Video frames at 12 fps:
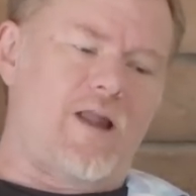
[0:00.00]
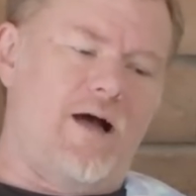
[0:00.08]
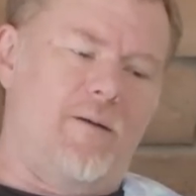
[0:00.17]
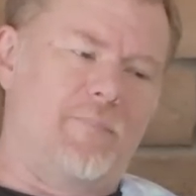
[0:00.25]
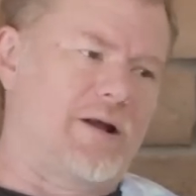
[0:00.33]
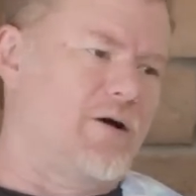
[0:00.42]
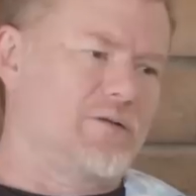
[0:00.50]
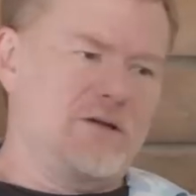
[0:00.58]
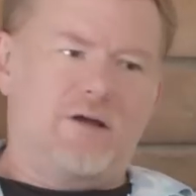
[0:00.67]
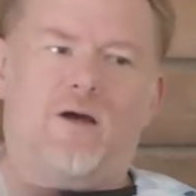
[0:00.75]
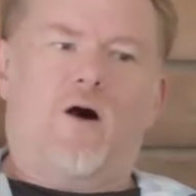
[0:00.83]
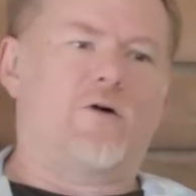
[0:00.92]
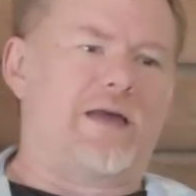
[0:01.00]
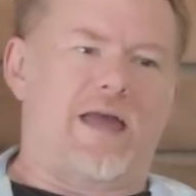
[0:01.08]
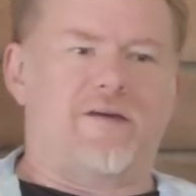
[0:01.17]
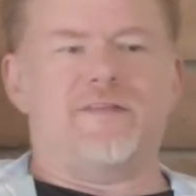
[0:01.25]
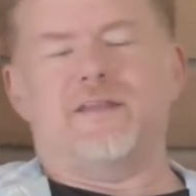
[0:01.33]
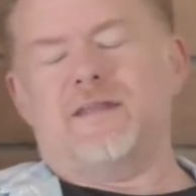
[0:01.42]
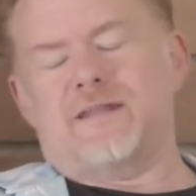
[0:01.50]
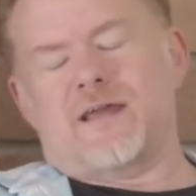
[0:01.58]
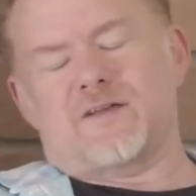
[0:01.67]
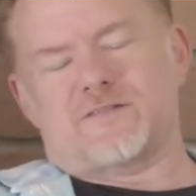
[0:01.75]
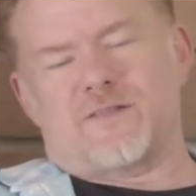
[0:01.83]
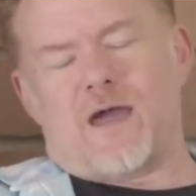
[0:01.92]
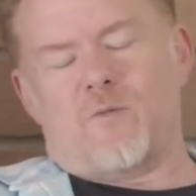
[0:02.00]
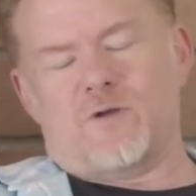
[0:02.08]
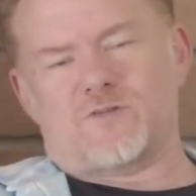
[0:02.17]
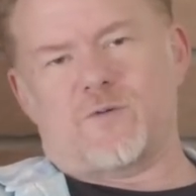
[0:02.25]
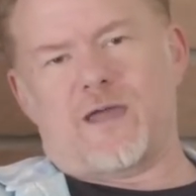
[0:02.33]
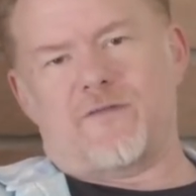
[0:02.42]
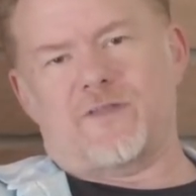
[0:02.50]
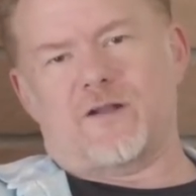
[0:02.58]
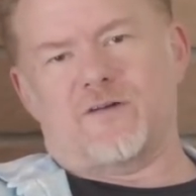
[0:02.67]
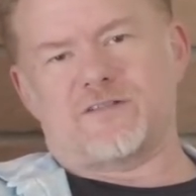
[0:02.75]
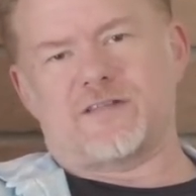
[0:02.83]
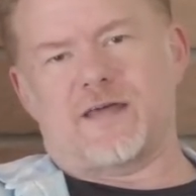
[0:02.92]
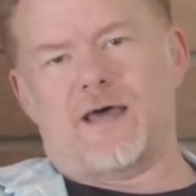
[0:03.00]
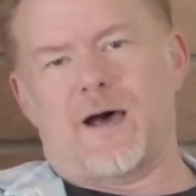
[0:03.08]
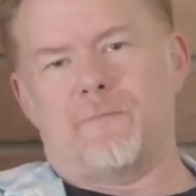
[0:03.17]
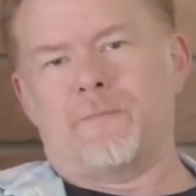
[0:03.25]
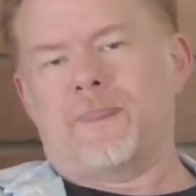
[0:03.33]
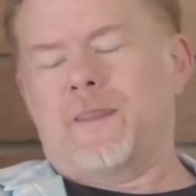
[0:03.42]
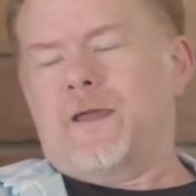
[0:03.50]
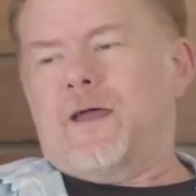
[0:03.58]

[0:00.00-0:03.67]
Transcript: But I'll get you the details of that once we have that all set up.